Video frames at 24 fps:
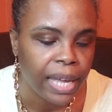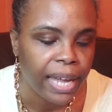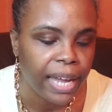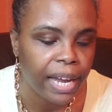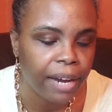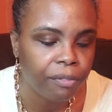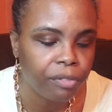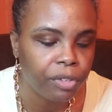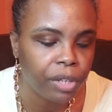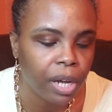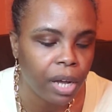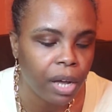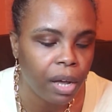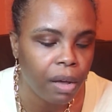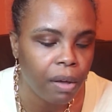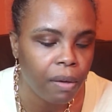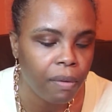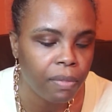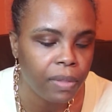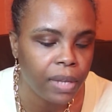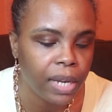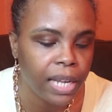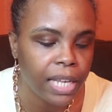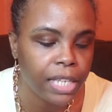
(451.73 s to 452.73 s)
after
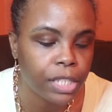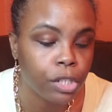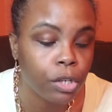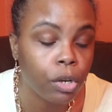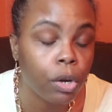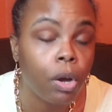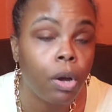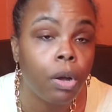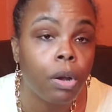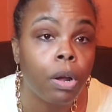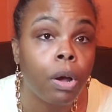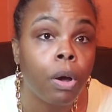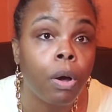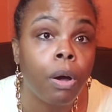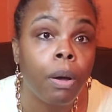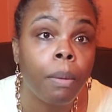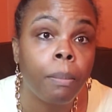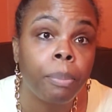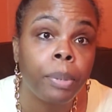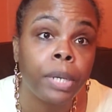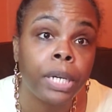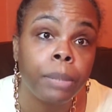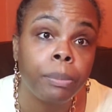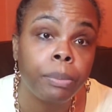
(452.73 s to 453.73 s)
all that has gone
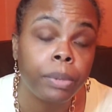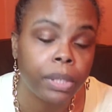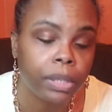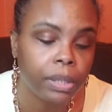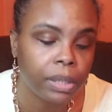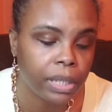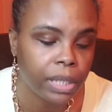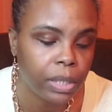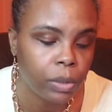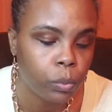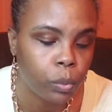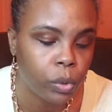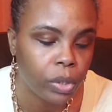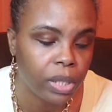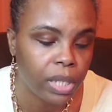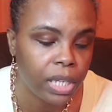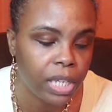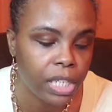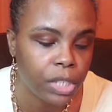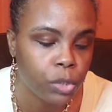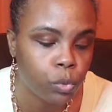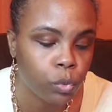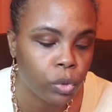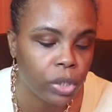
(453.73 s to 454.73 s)
on publicly with
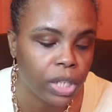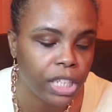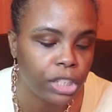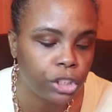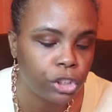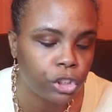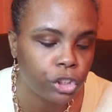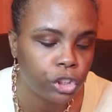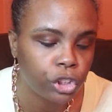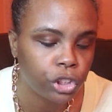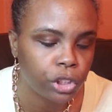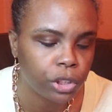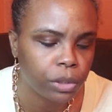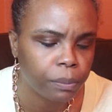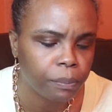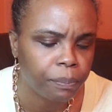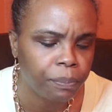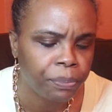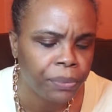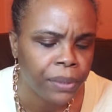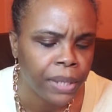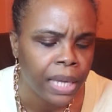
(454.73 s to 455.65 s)
his relationship.